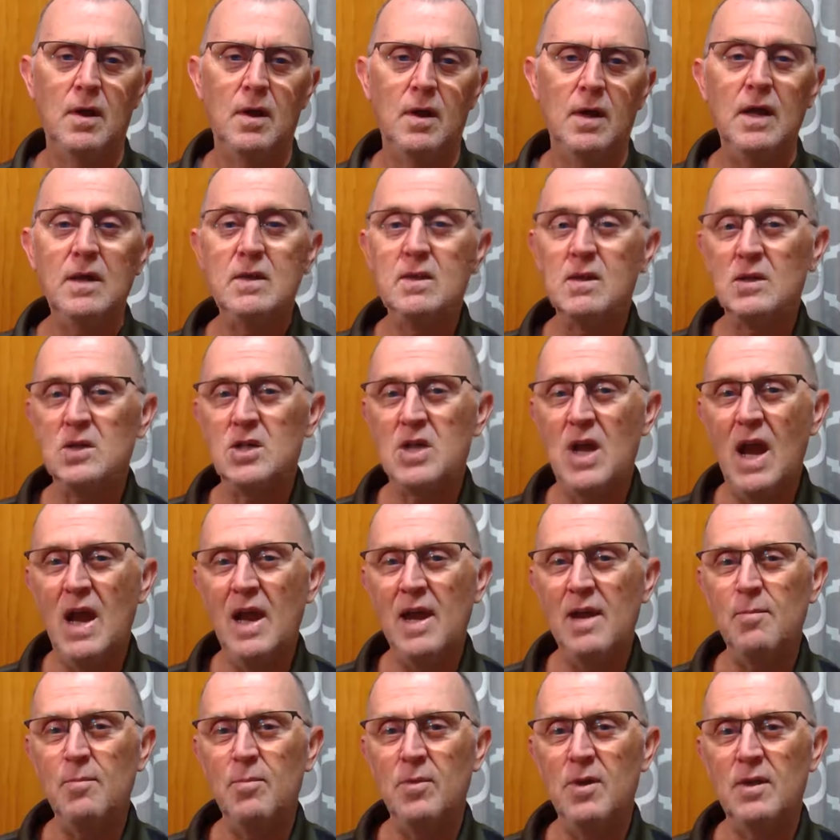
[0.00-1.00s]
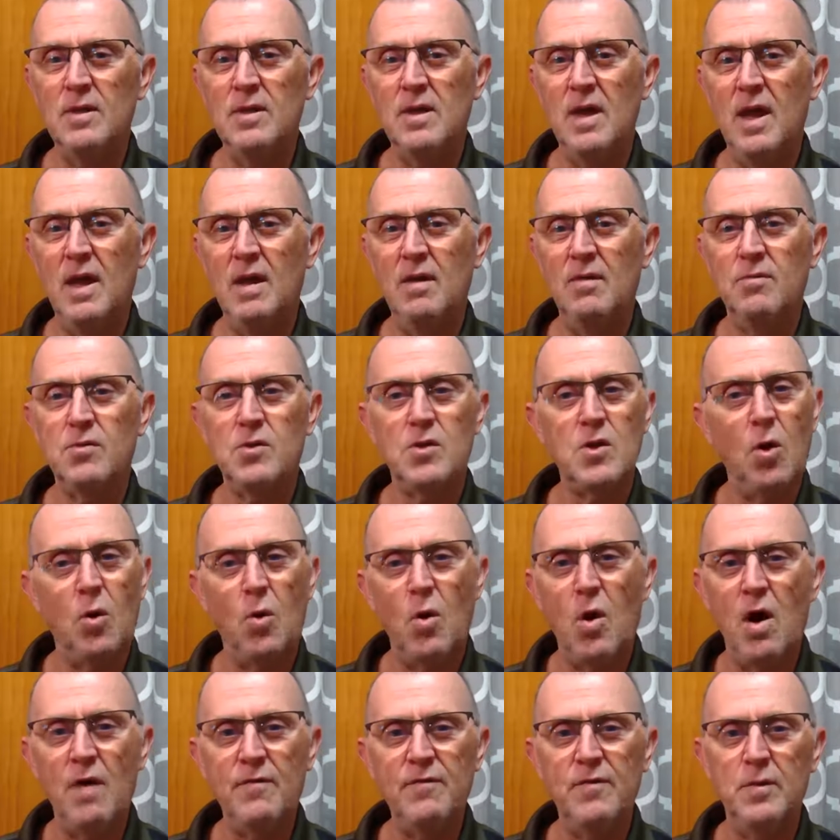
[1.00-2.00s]
It's a shame that they have so
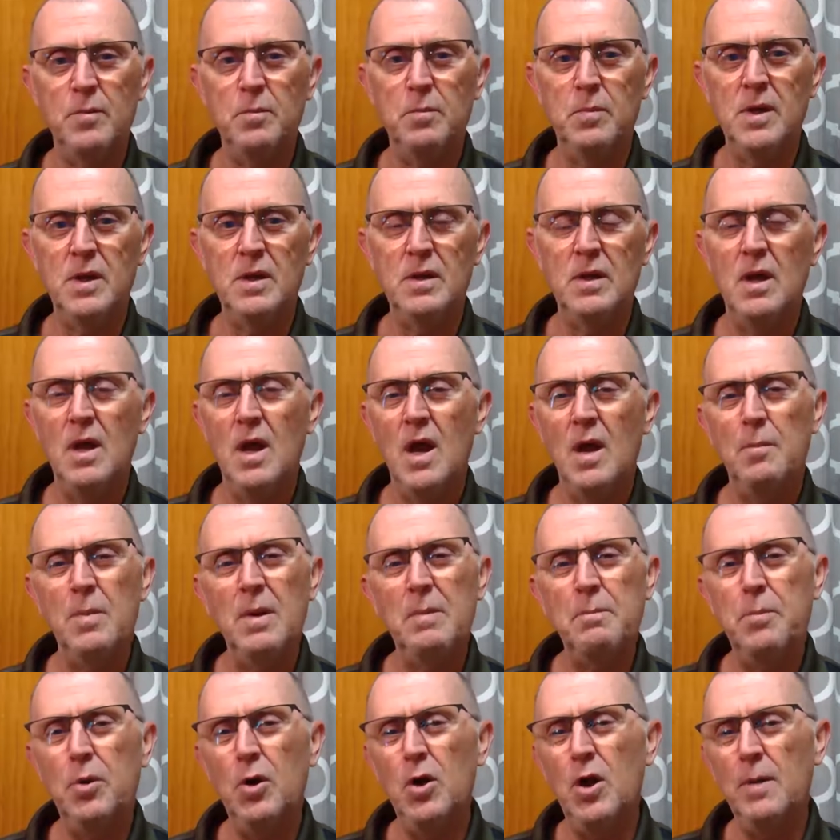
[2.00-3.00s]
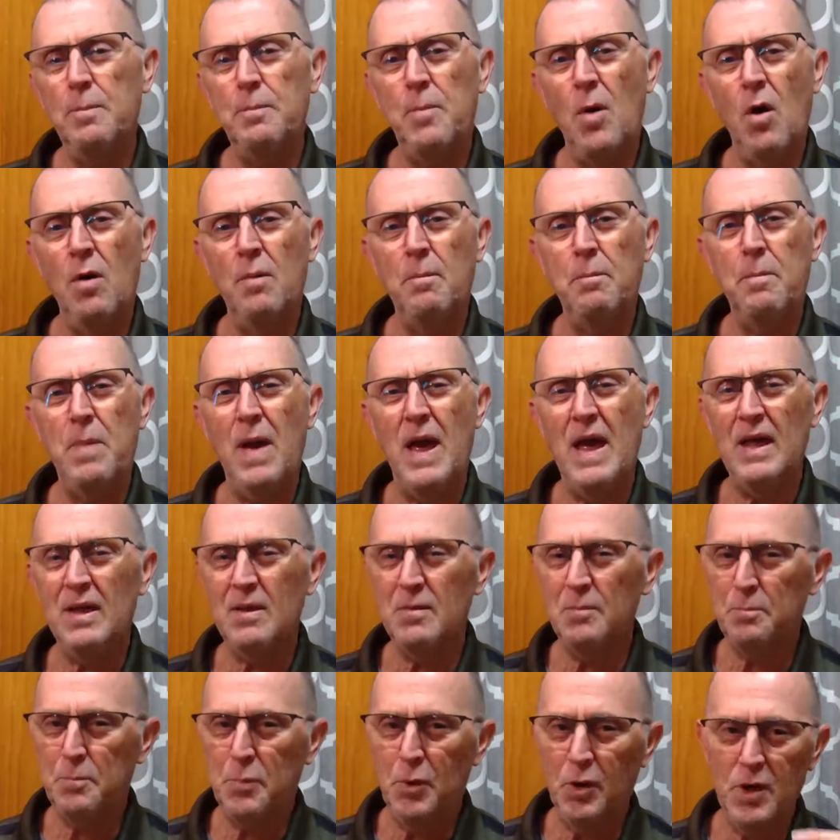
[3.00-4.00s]
often been, been put, up on
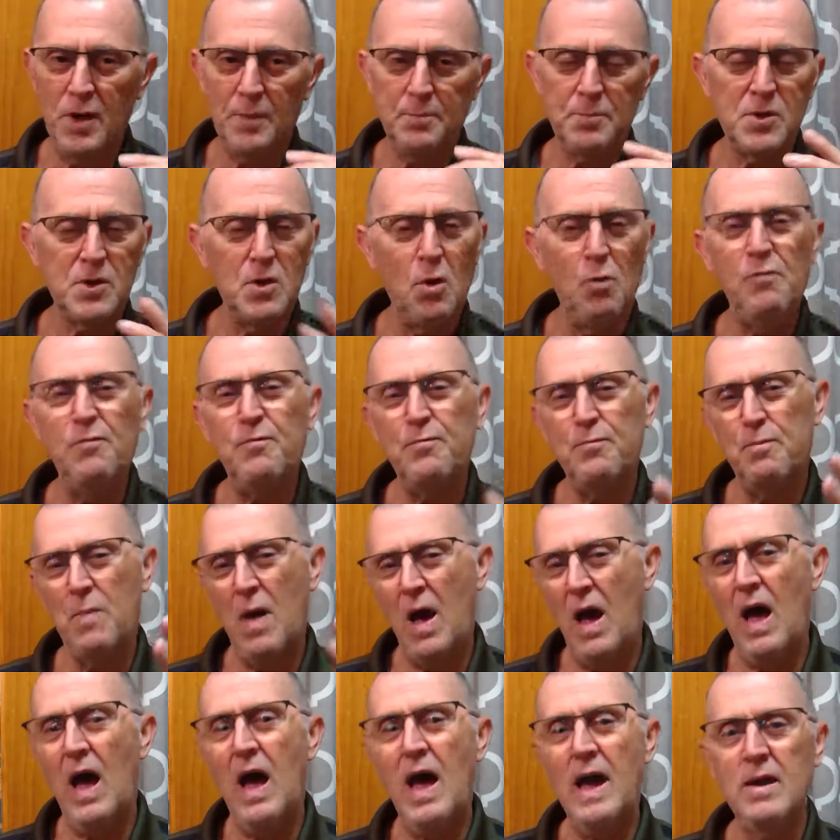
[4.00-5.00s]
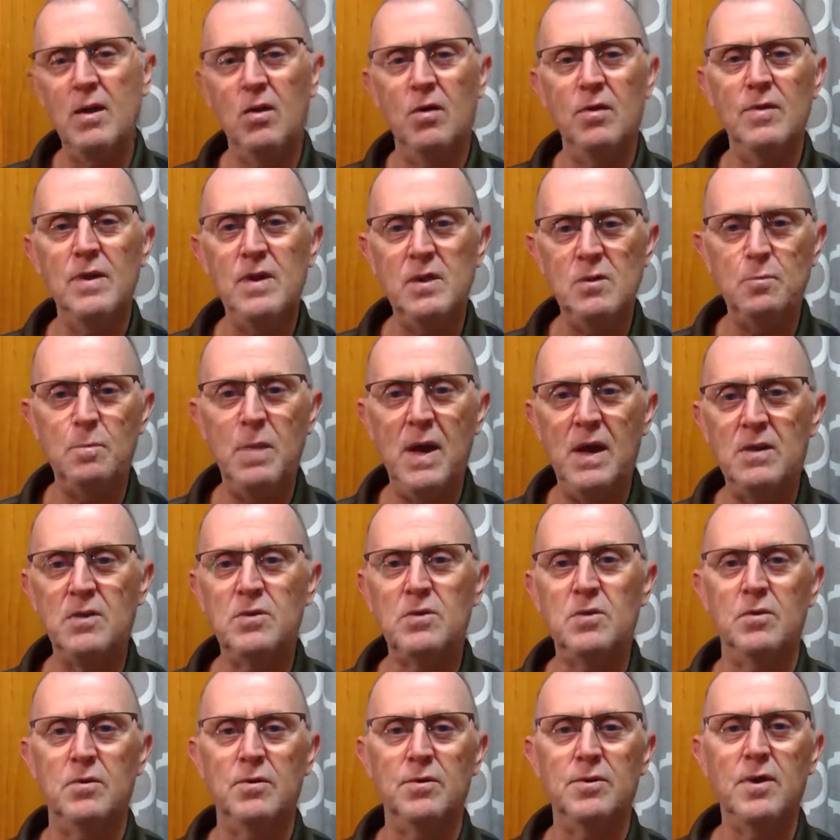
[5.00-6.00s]
put up so high on these
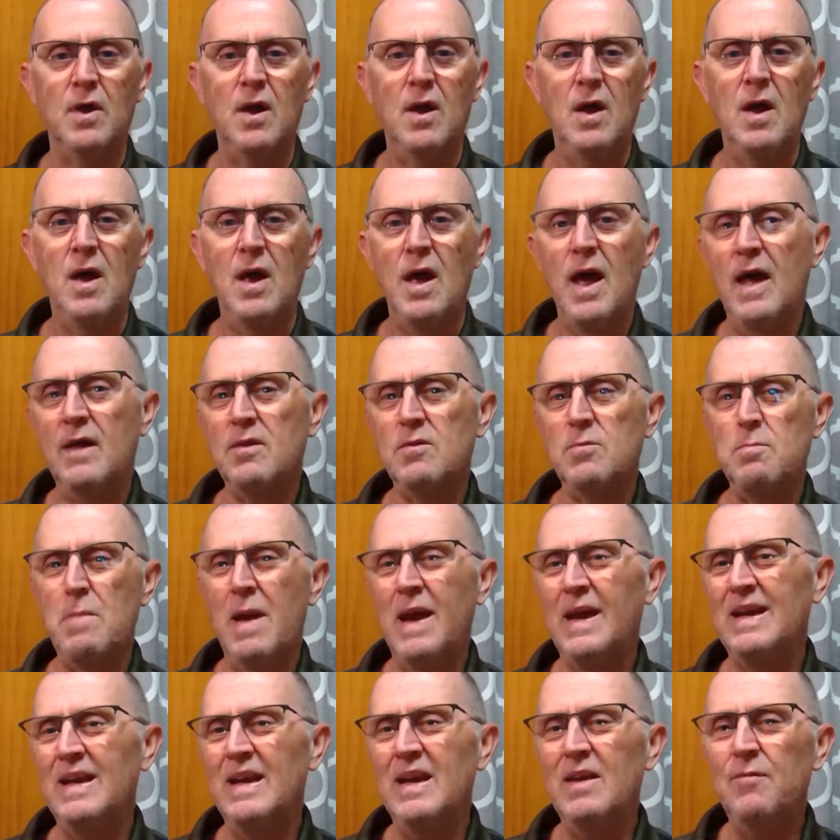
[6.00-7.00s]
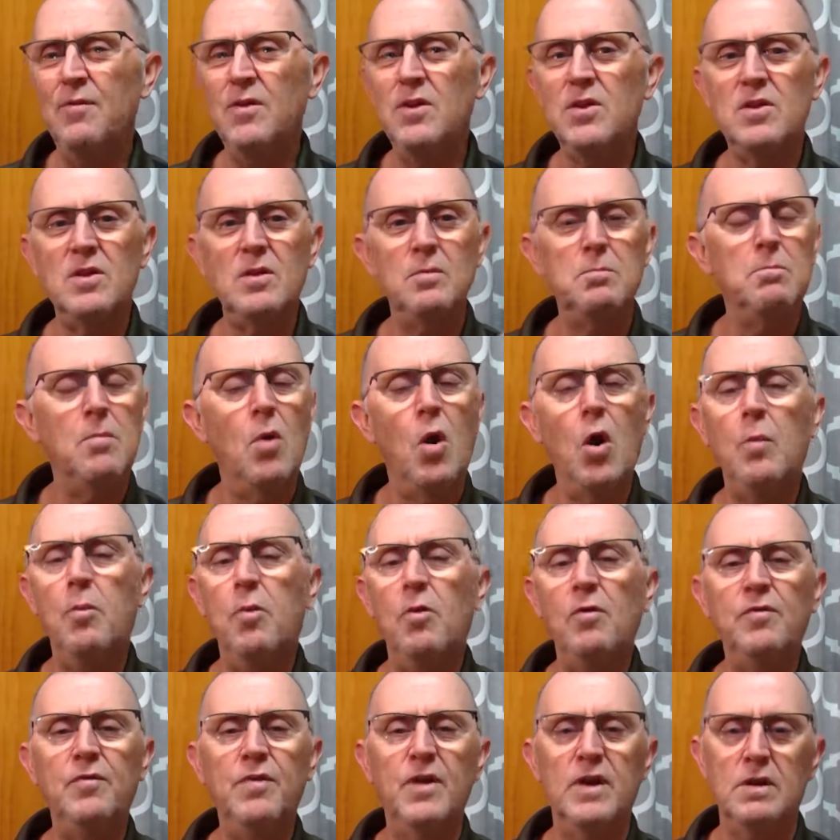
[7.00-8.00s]
pedestals as magnificent
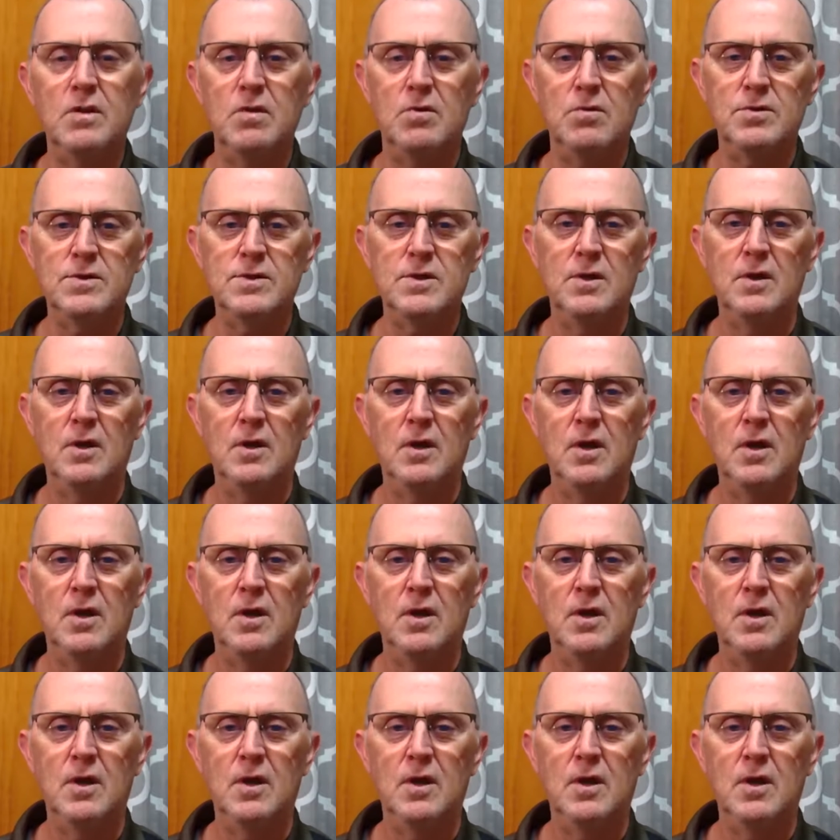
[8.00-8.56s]
marble figures